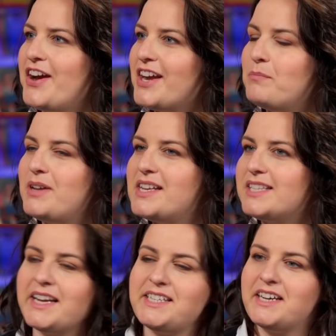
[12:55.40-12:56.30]
there can be
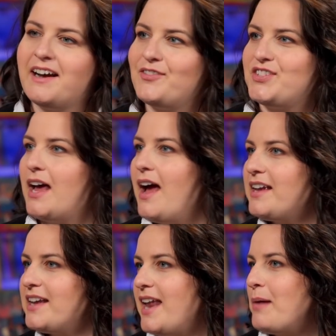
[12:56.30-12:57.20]
this idea of
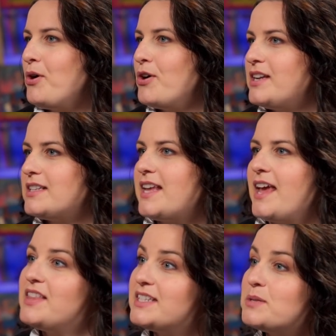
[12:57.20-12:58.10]
tagging a neighborhood and
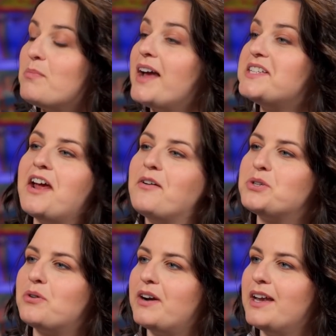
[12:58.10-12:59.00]
saying, this is my
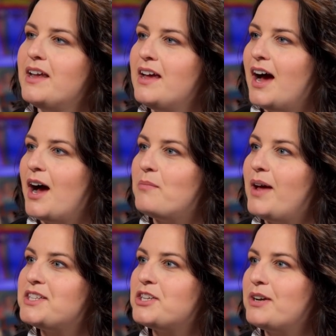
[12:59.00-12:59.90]
territory.
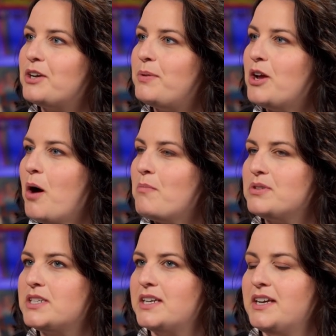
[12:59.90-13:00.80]
And so it could be
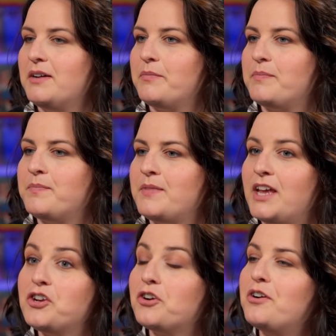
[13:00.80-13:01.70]
almost
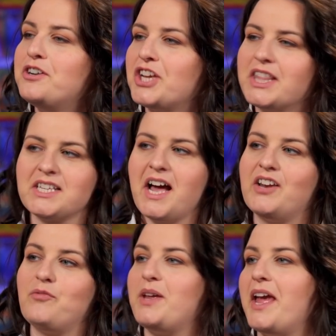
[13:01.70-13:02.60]
encouraging this
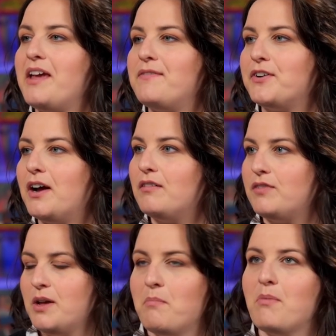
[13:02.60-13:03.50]
kind of behavior
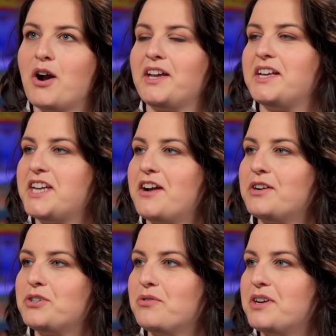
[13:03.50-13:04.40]
of marking
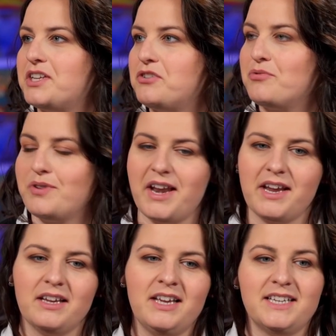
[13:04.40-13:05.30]
territories and
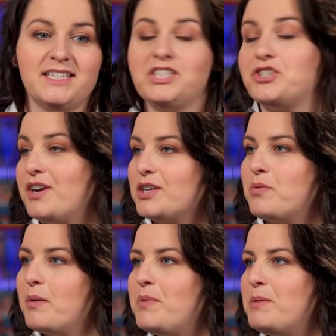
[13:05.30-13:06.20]
creating districts
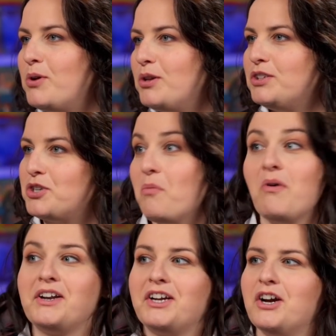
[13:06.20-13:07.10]
where people don't
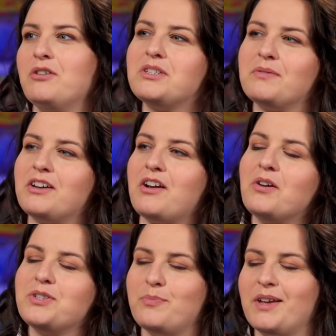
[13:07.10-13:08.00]
want to go. So it could
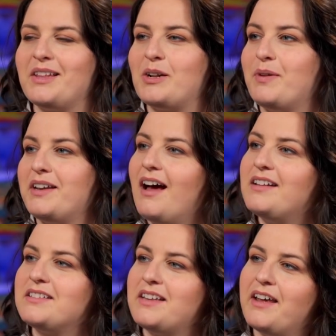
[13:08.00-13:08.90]
also be a little bit
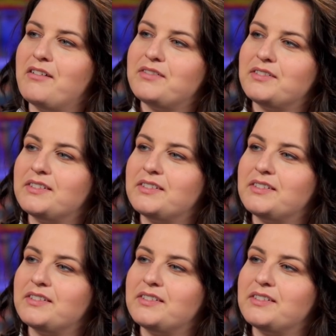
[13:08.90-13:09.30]
unsafe.